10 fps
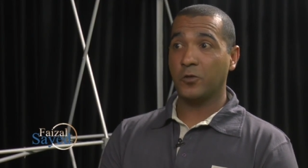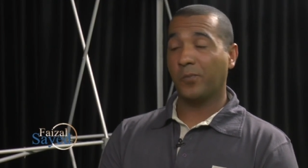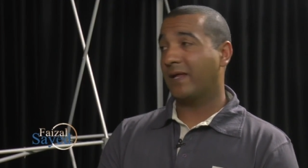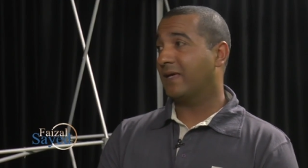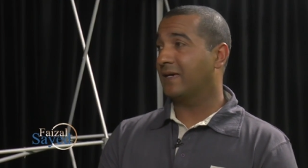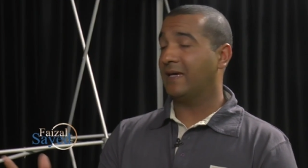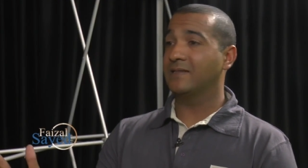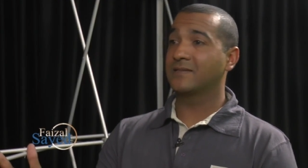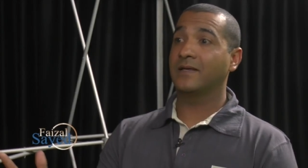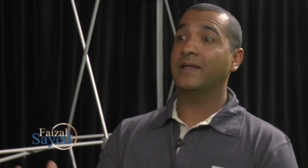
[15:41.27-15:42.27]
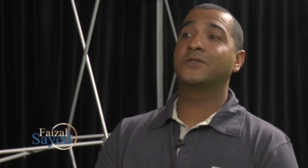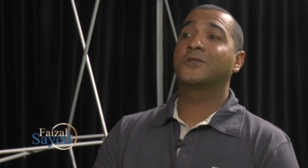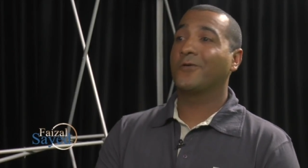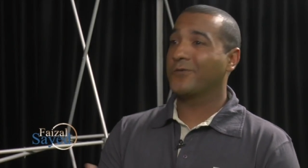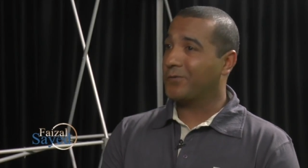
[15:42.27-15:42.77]
You're playing against the
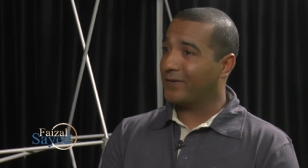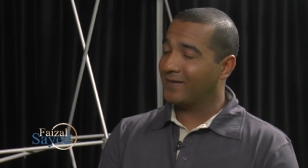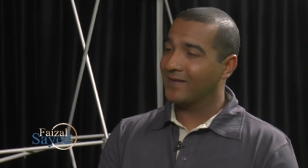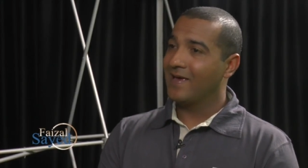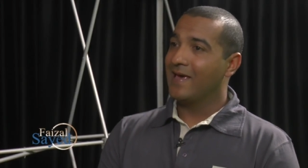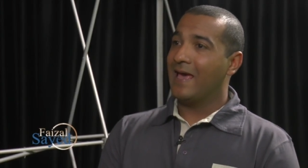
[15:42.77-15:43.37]
rest of the world,